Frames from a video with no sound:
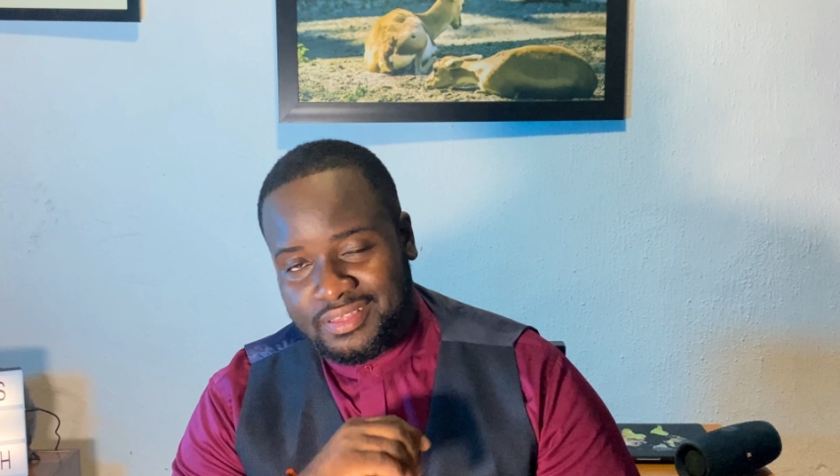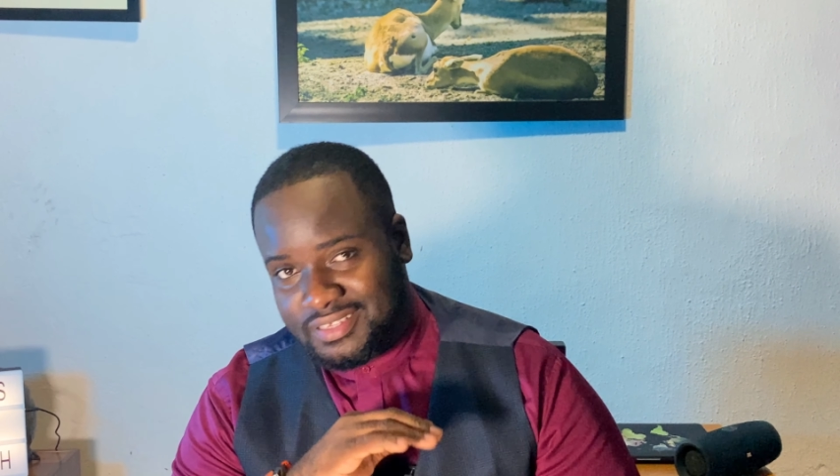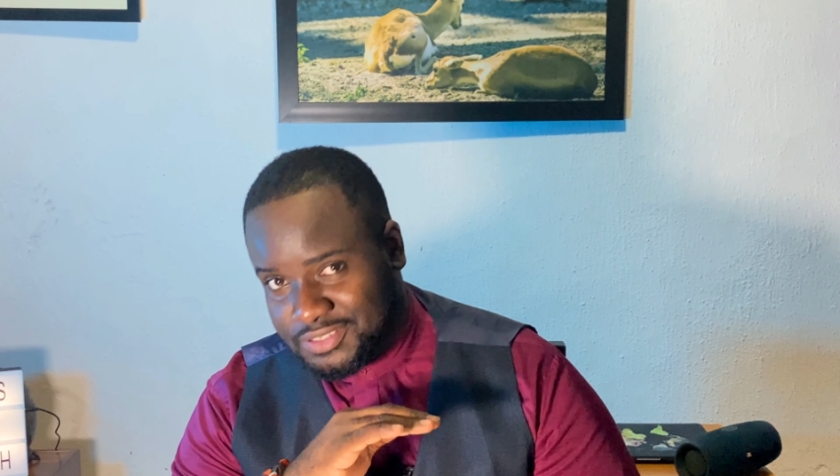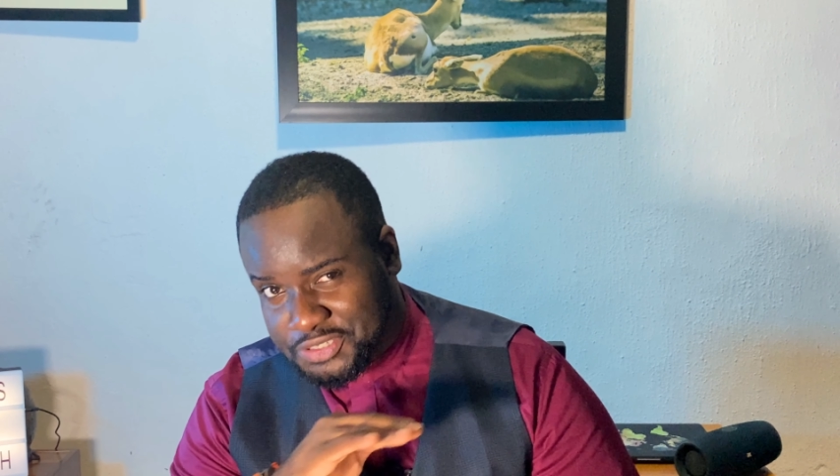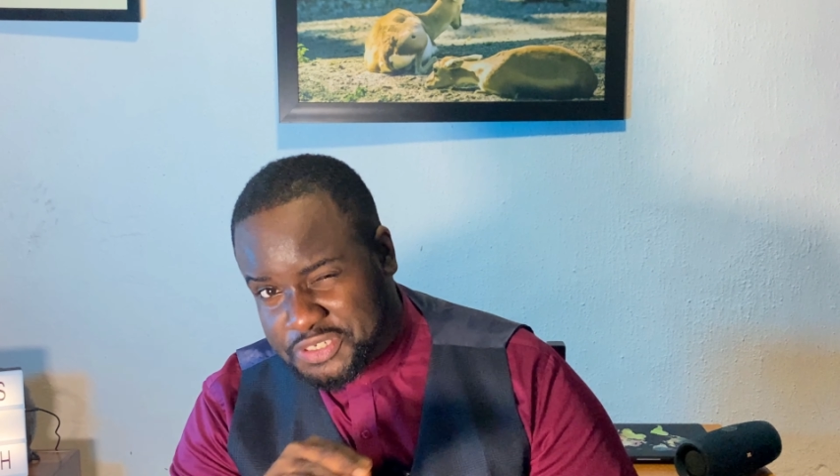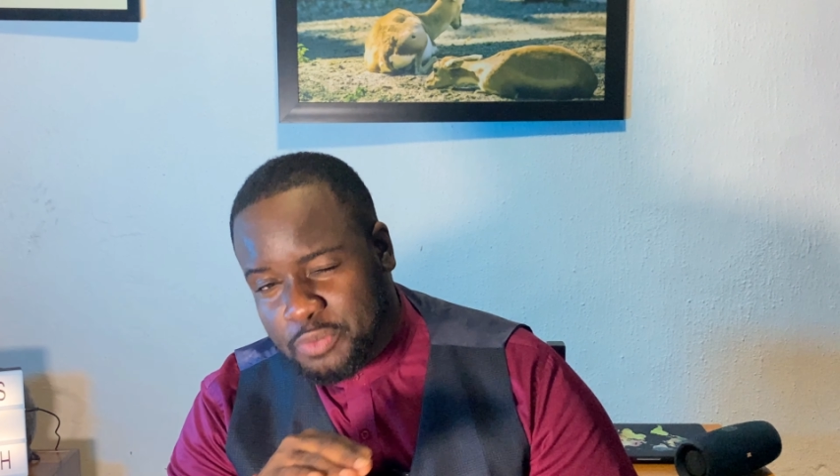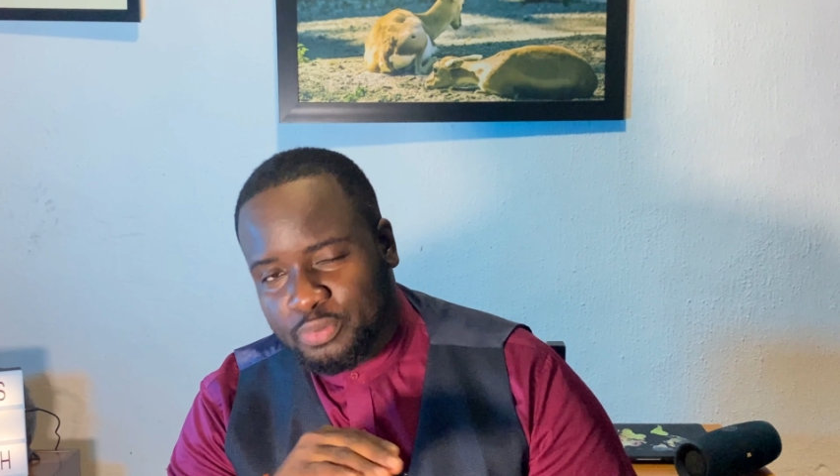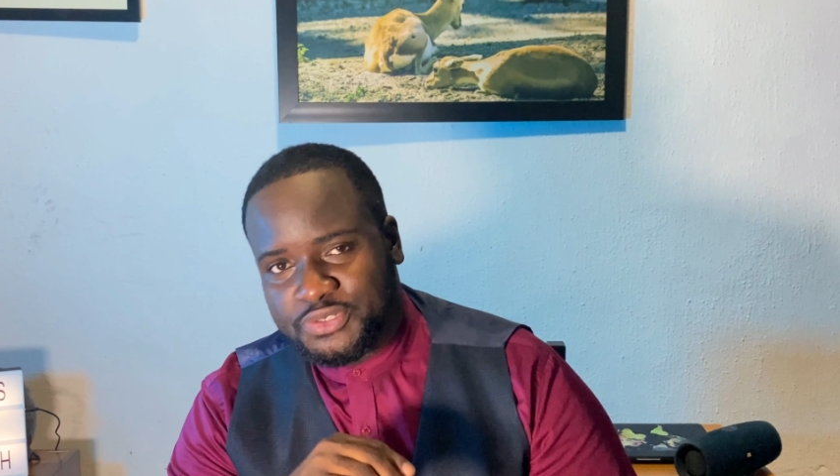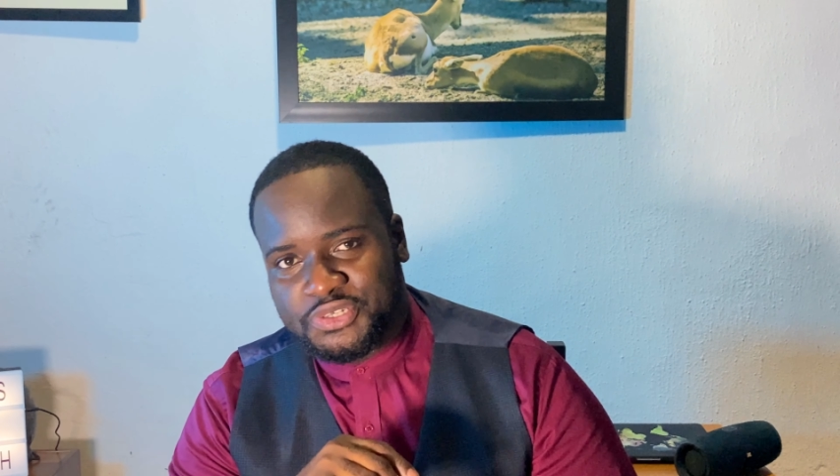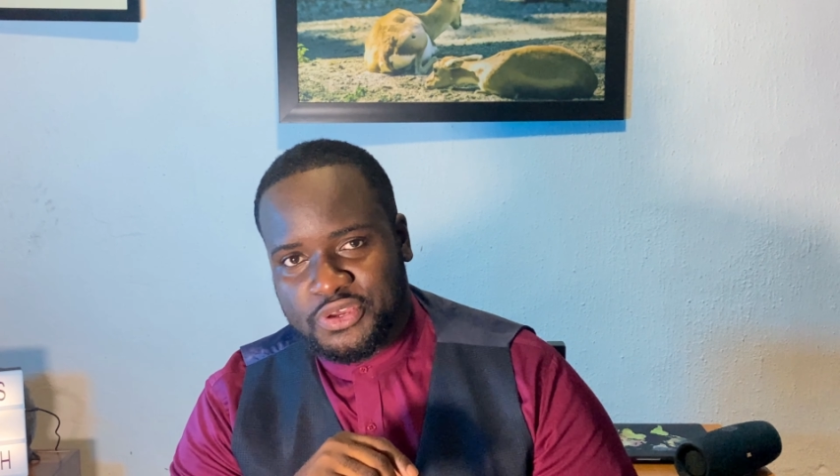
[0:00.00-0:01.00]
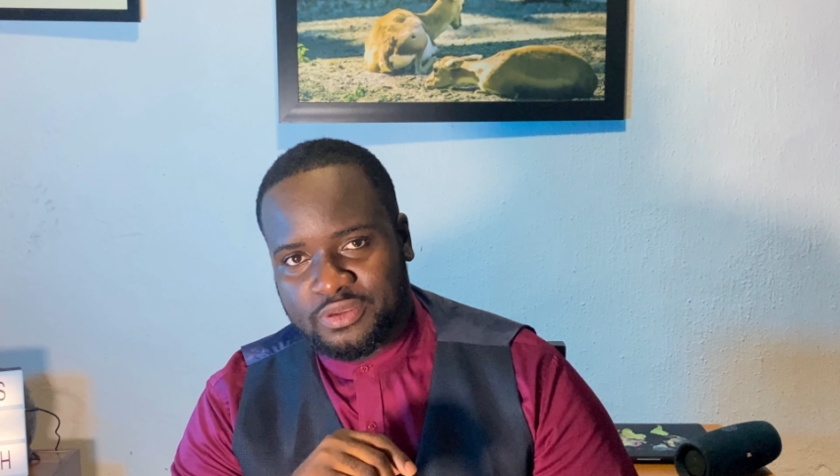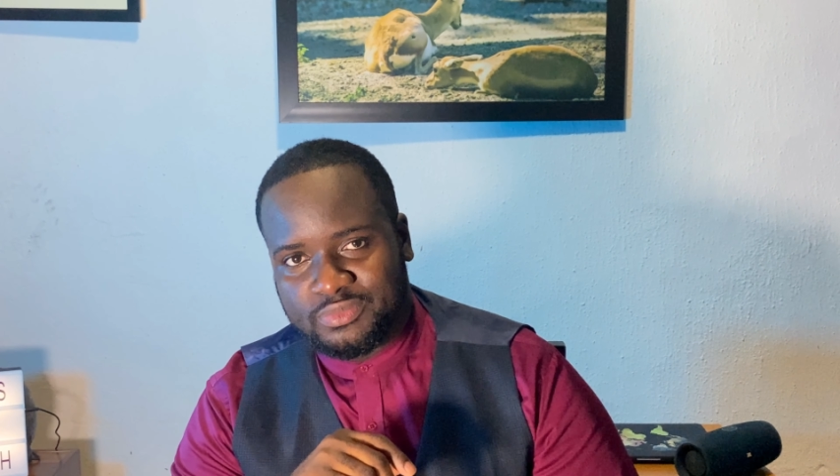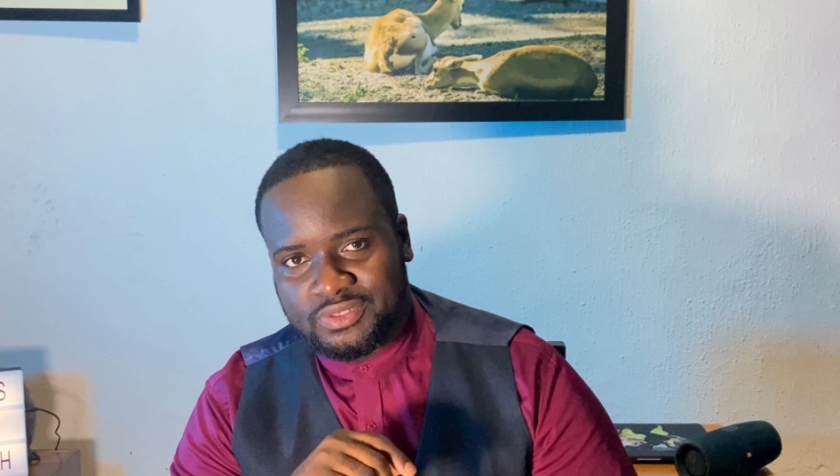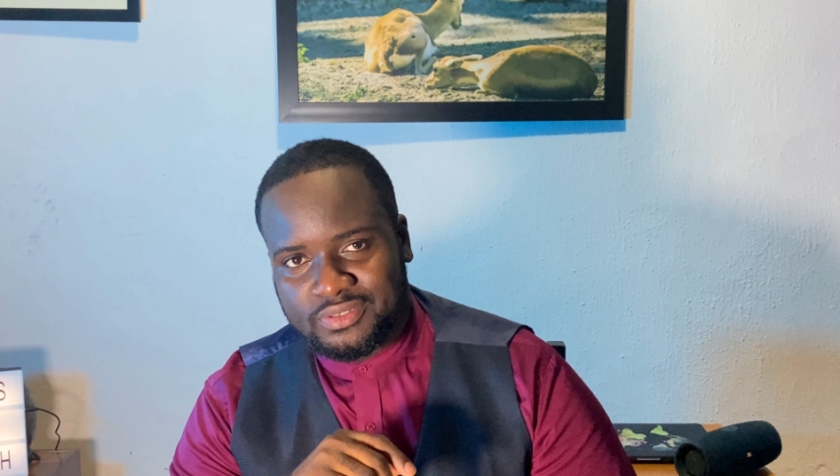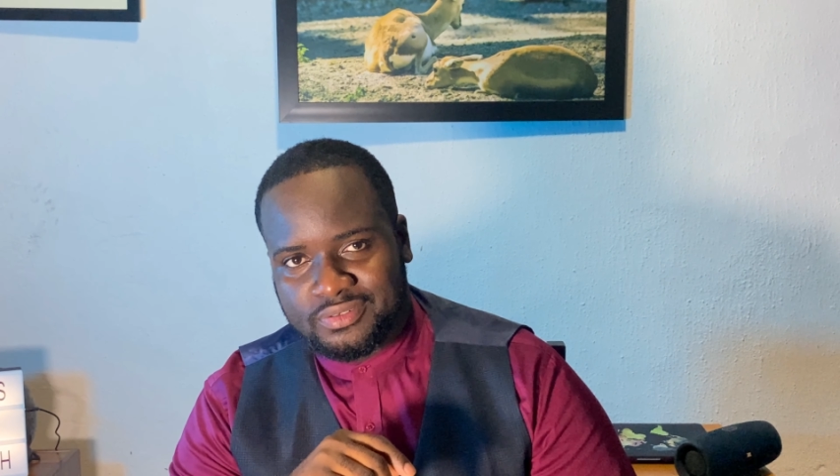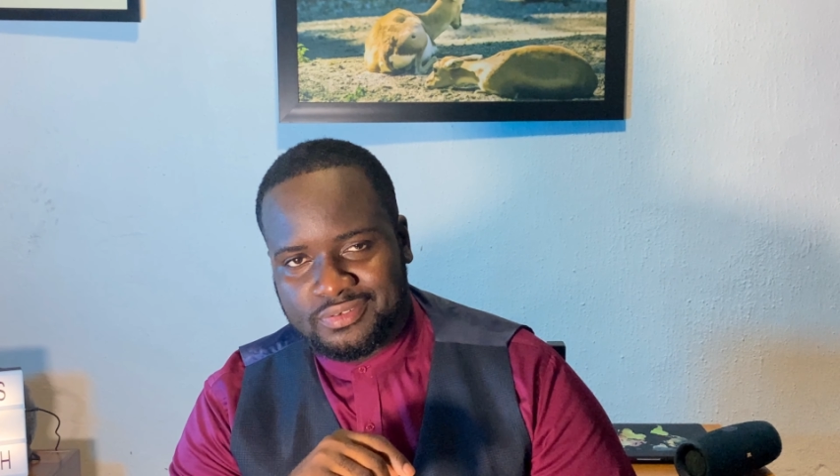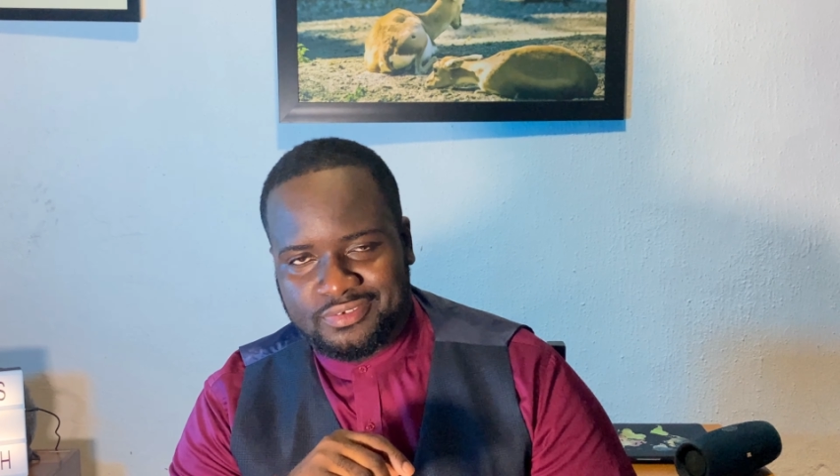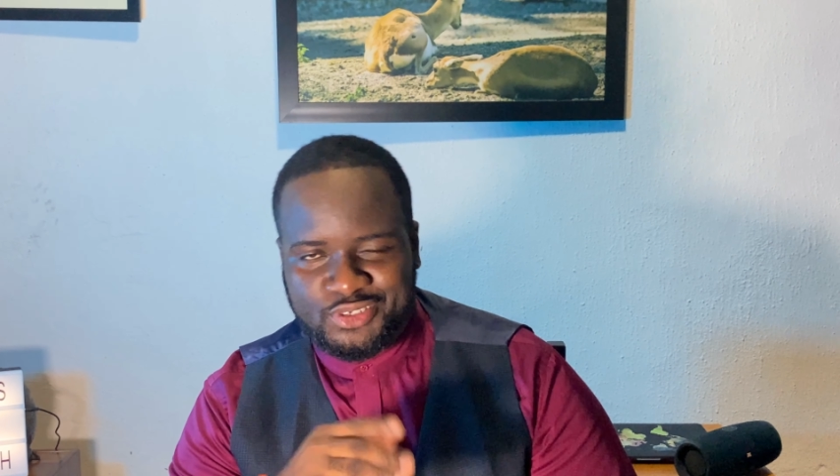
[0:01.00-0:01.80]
in simple terms,